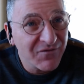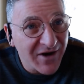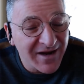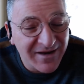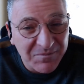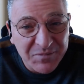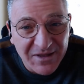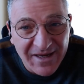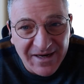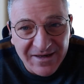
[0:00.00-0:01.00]
never had a
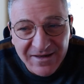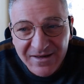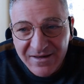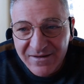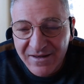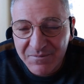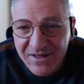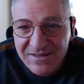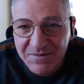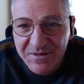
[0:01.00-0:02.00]
complaint
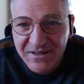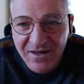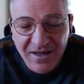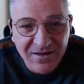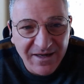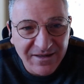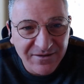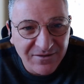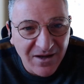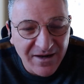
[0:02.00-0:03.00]
about somebody not
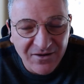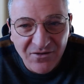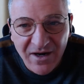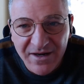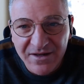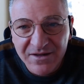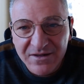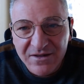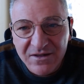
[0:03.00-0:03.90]
liking their line of credit.